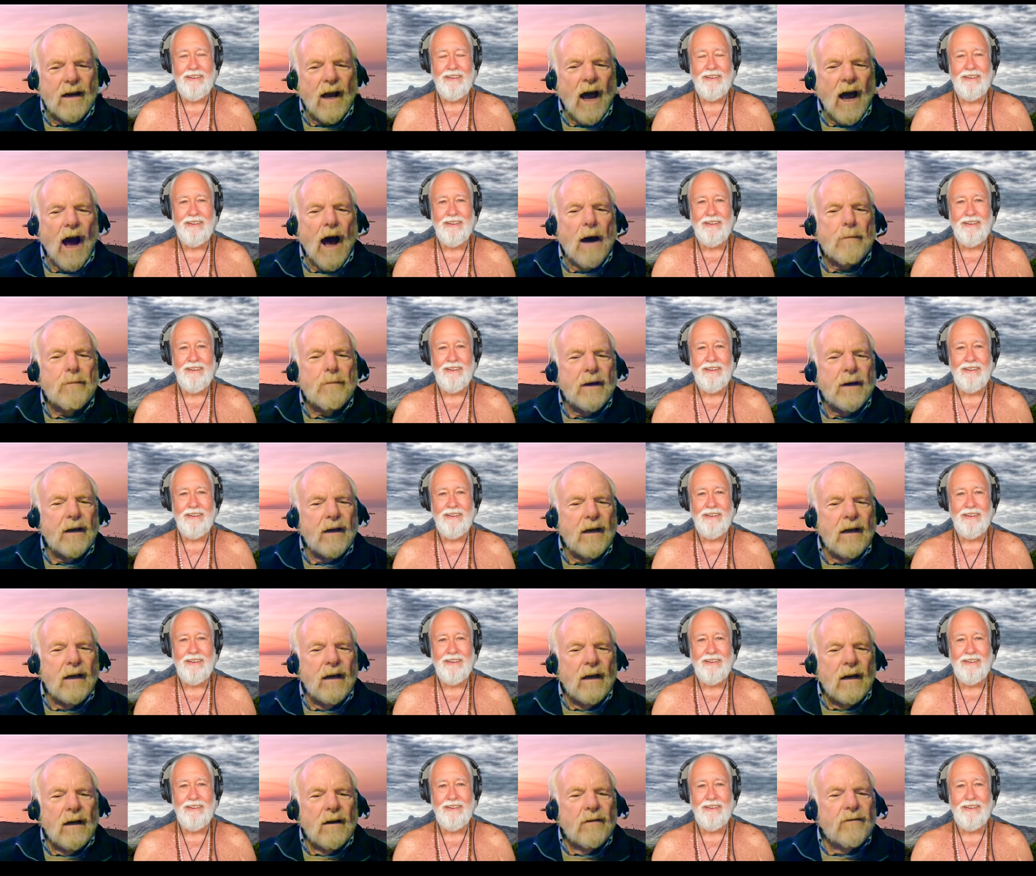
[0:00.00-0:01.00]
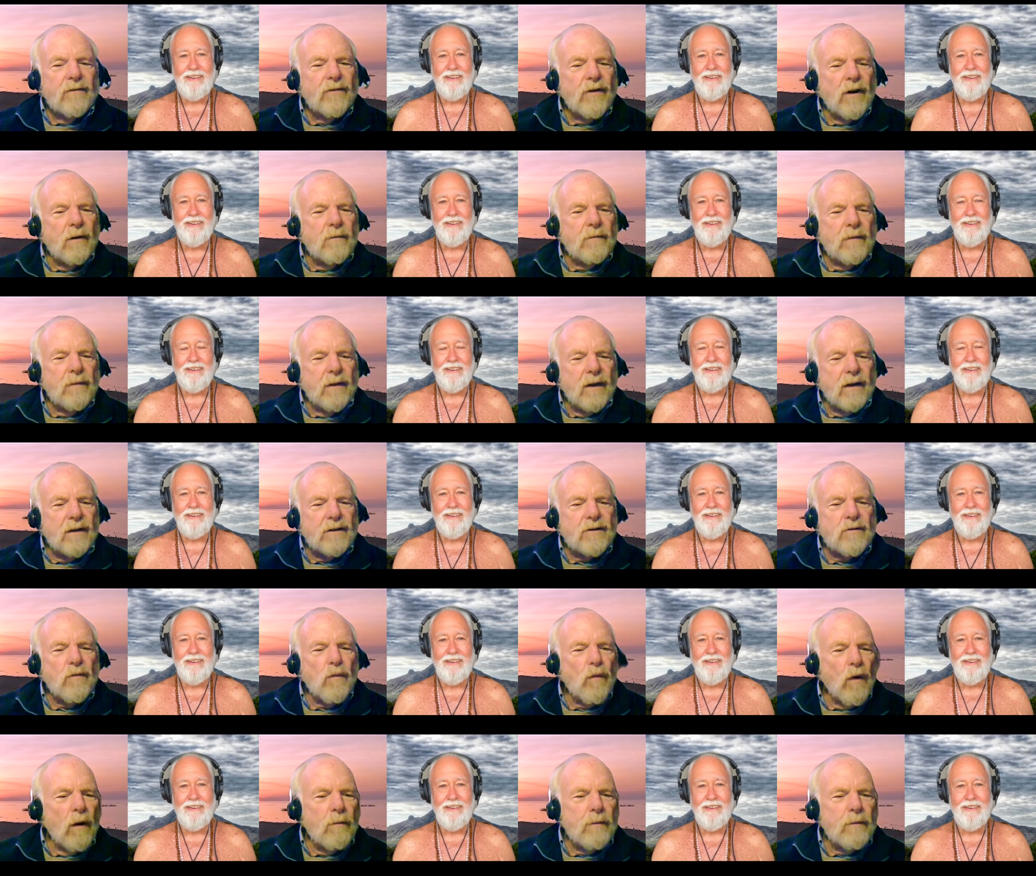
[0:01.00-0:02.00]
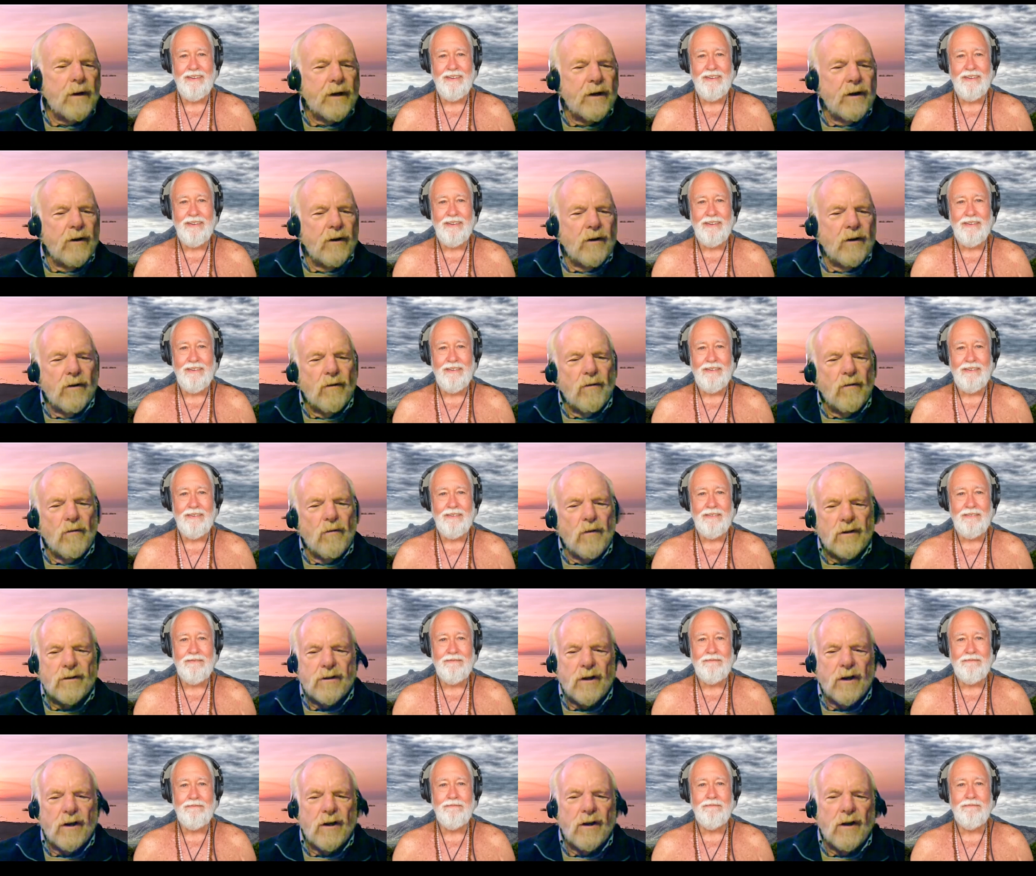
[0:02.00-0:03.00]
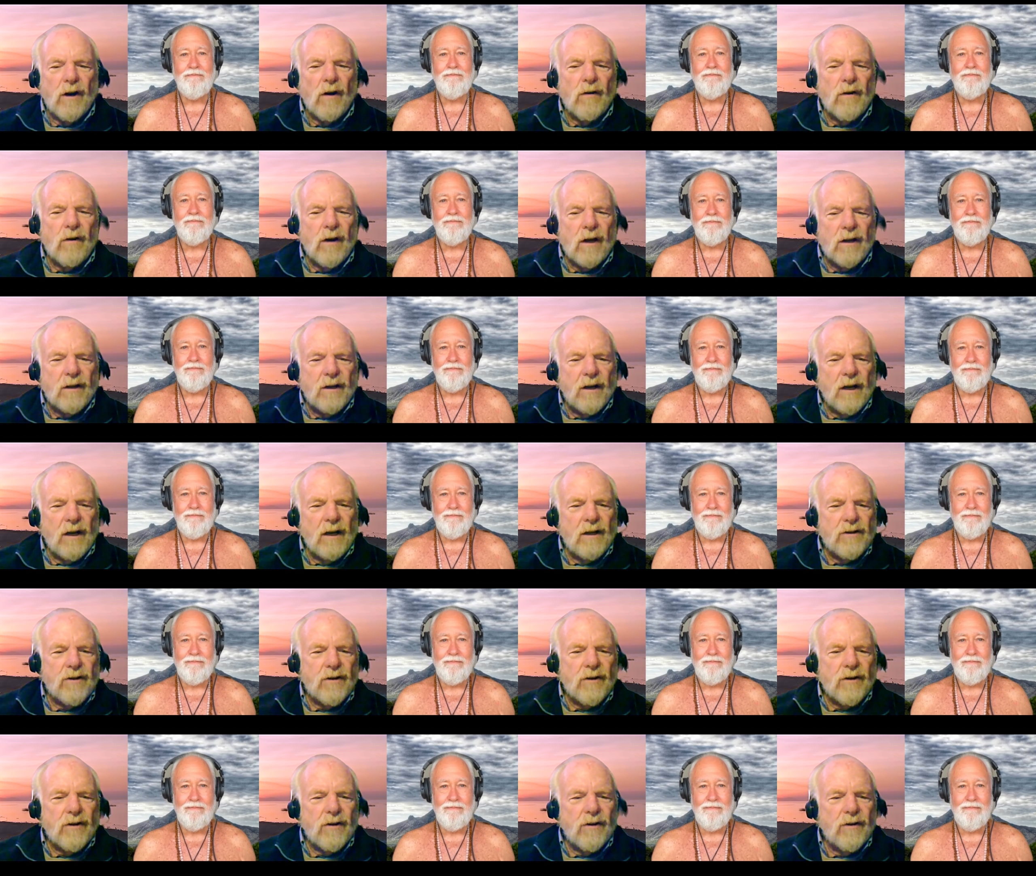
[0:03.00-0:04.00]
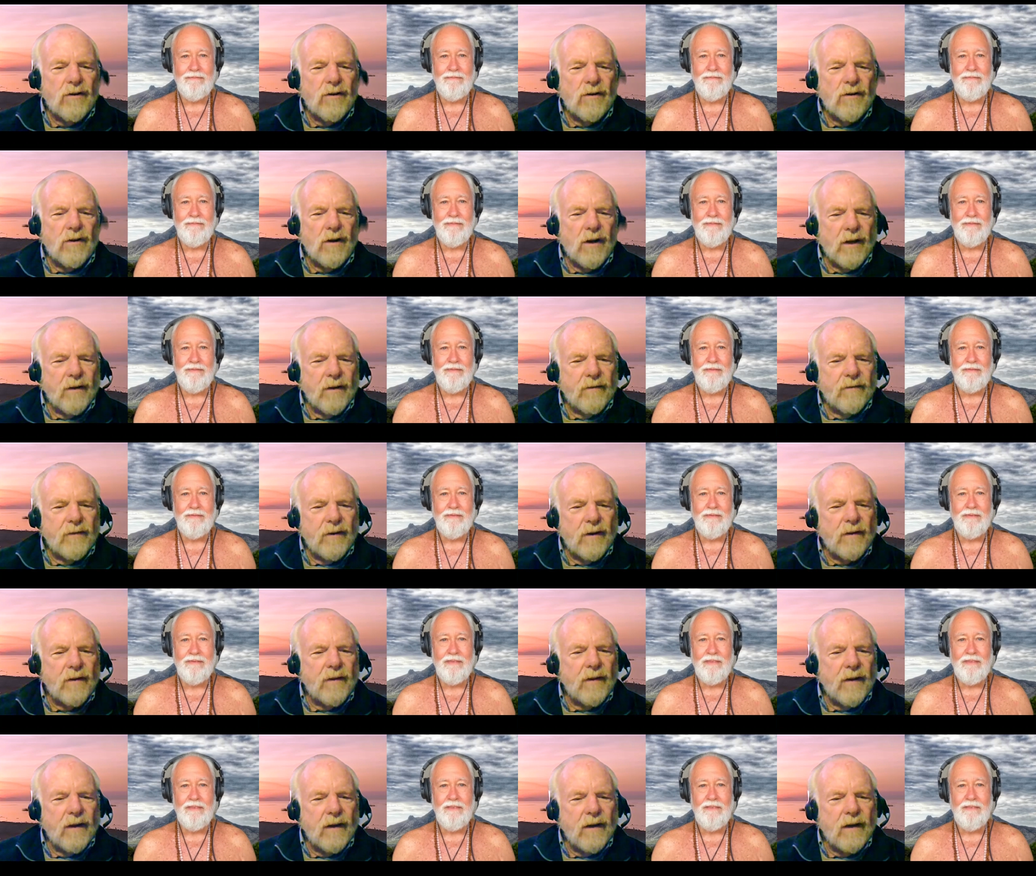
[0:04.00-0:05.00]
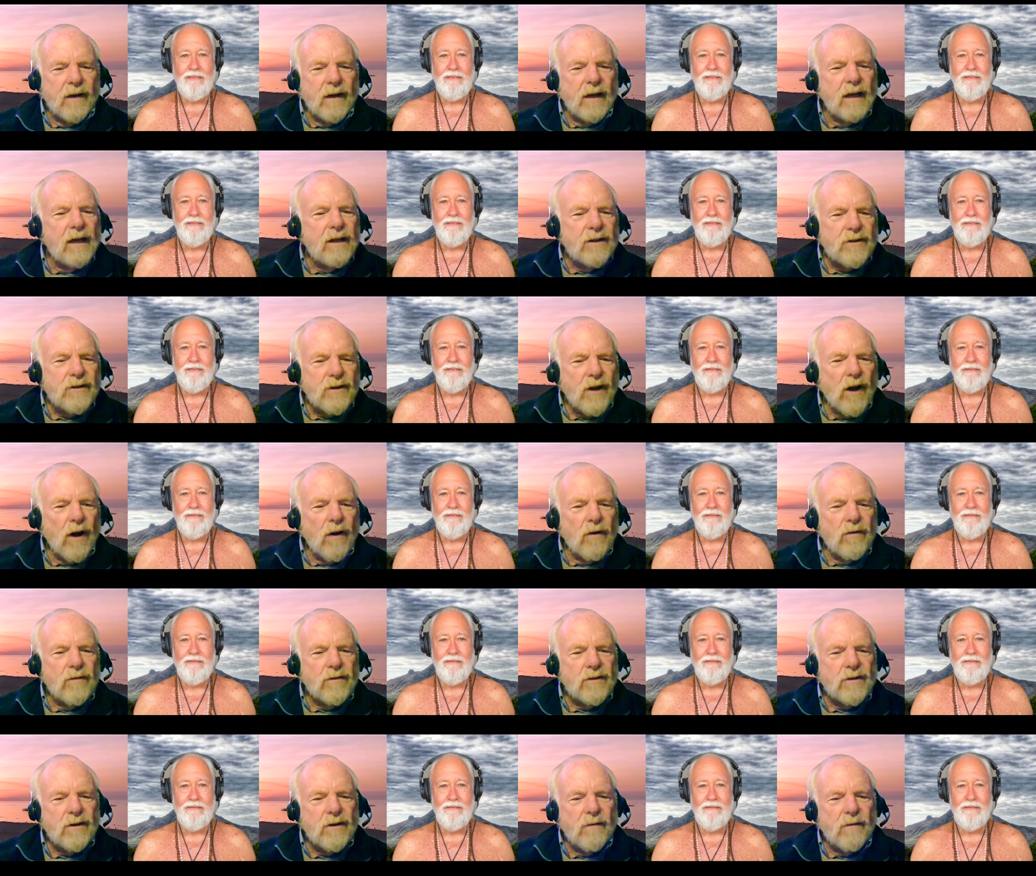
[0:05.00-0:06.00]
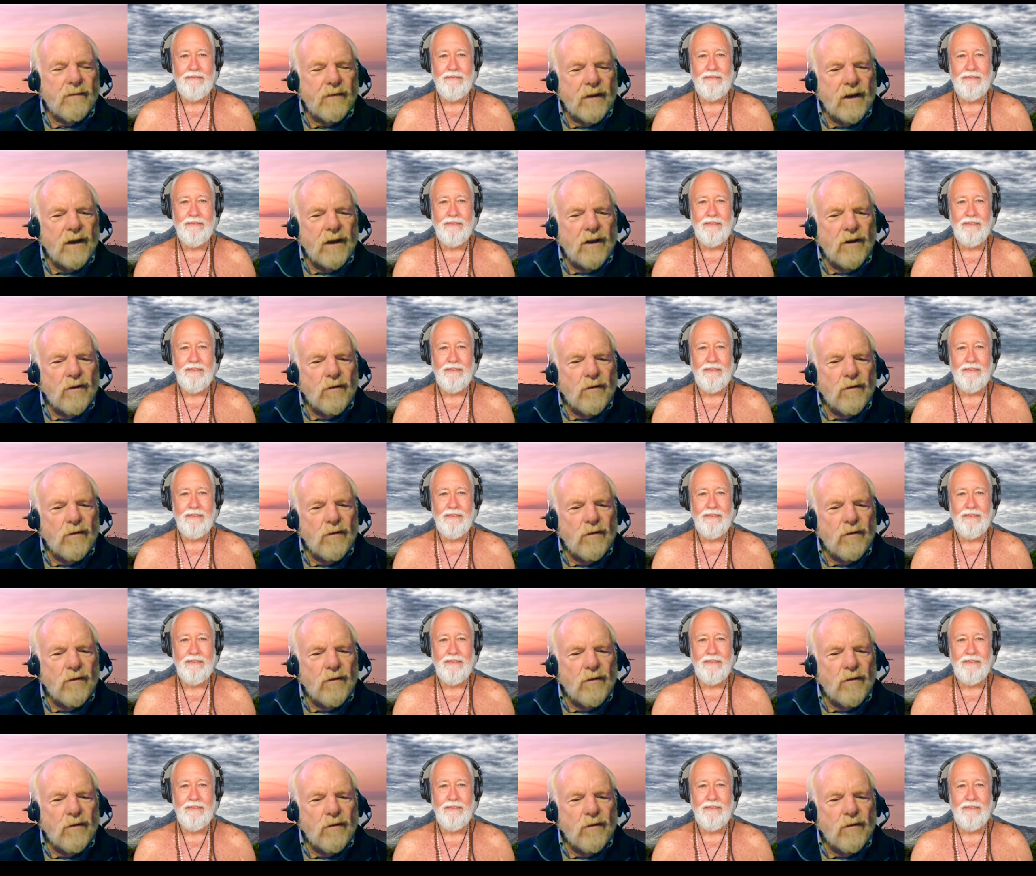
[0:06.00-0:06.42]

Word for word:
Speaker 1: copy from this woman who was a yoga teacher who lived on the East Coast of the